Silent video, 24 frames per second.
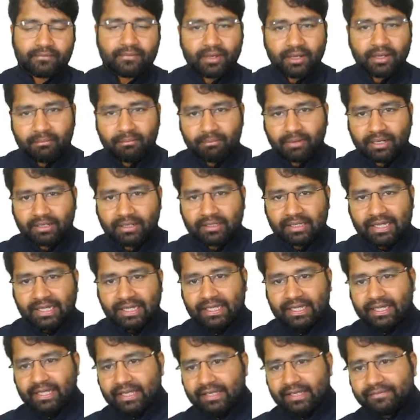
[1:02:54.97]
But
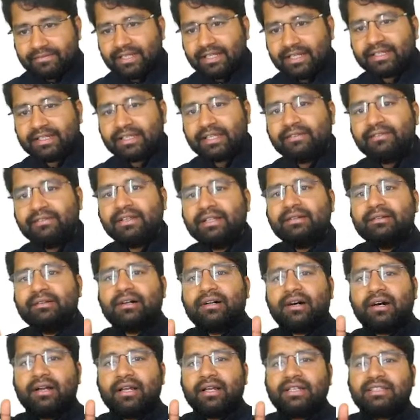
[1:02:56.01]
if they are giving
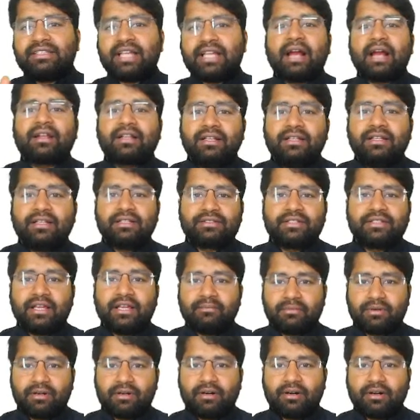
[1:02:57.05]
exactly the
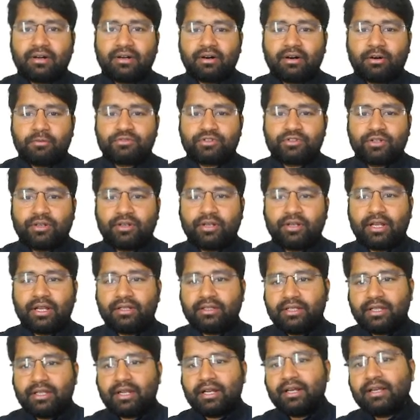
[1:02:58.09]
same option and
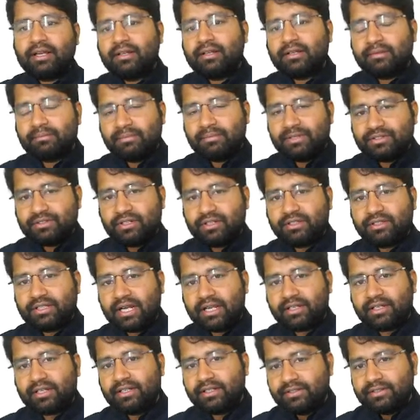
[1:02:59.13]
they are mentioning
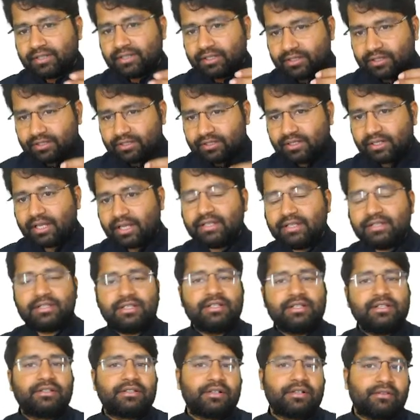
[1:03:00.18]
that it is under the
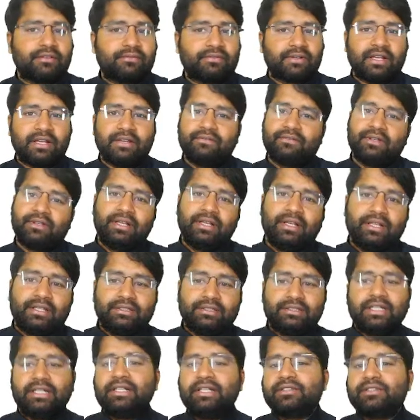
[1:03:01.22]
1935,
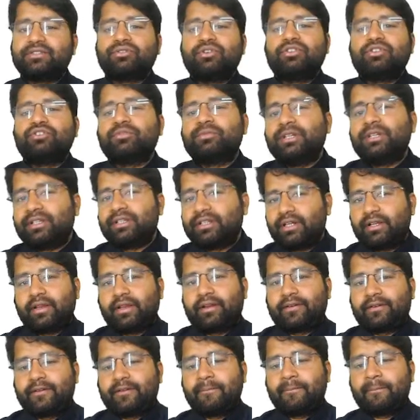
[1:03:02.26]
then it is going to be
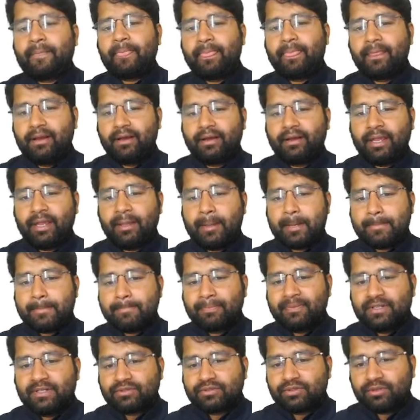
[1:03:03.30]
incorrect. Okay,
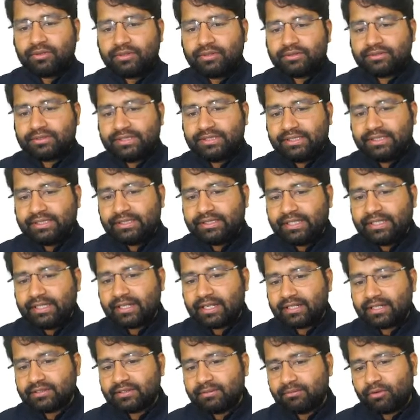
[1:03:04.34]
so see, there
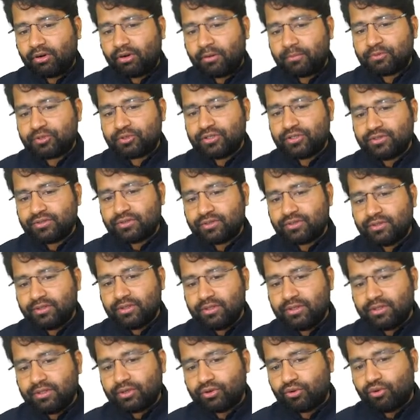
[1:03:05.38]
are some options,
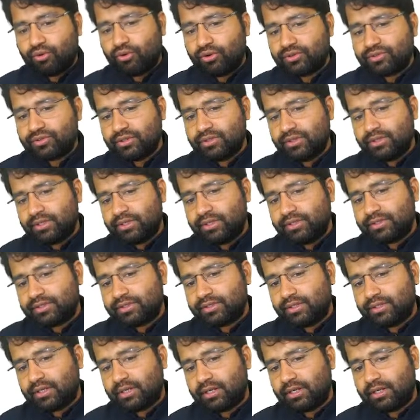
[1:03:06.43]
codes.
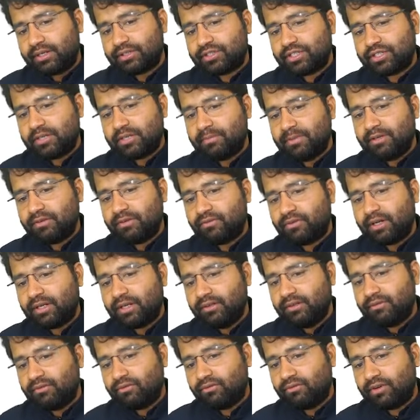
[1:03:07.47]
Statement
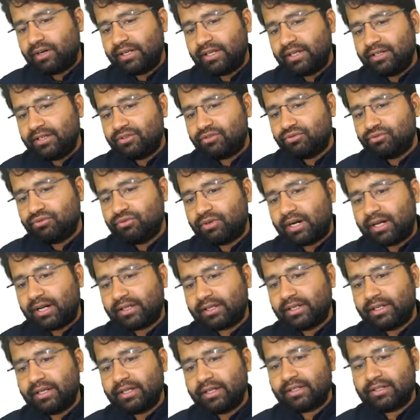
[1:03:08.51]
1 and 2 are
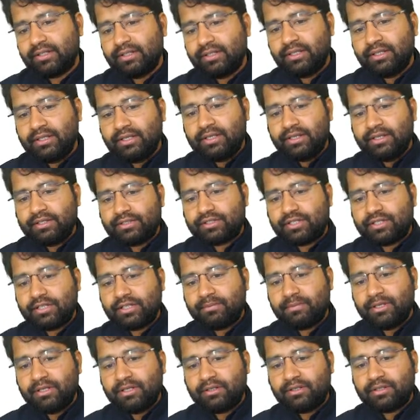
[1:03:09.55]
correct.
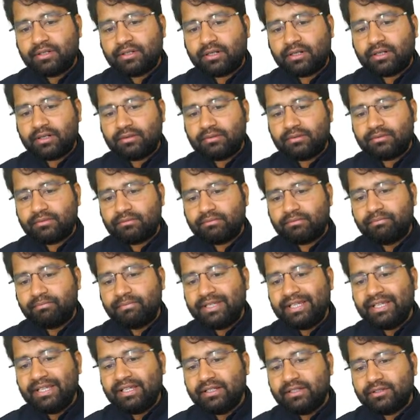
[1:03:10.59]
Statement
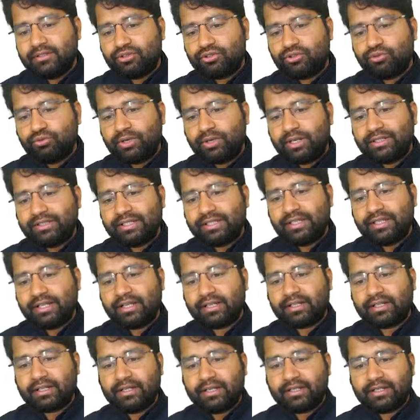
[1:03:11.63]
B, 2 and 3 are
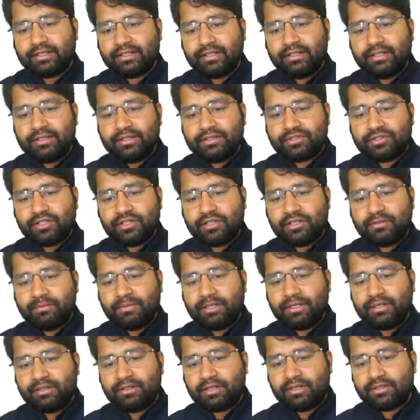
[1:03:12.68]
correct.
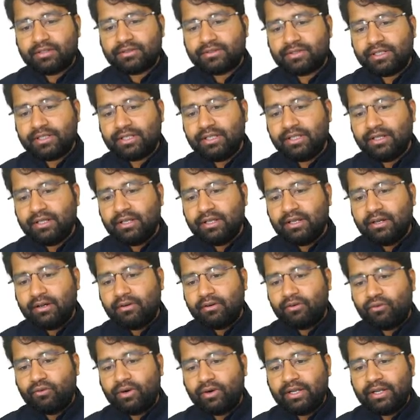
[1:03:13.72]
Statement C,
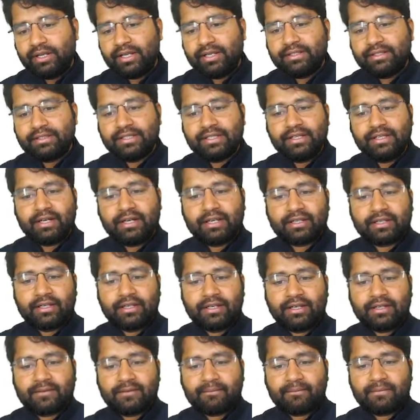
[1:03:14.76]
1 and 3 are
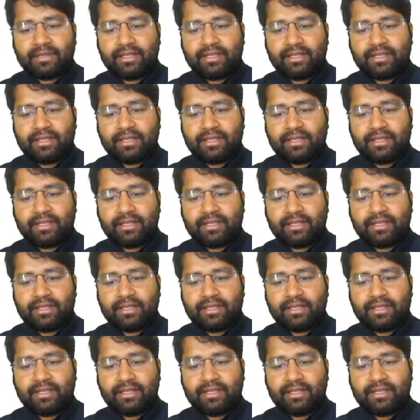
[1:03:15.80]
correct.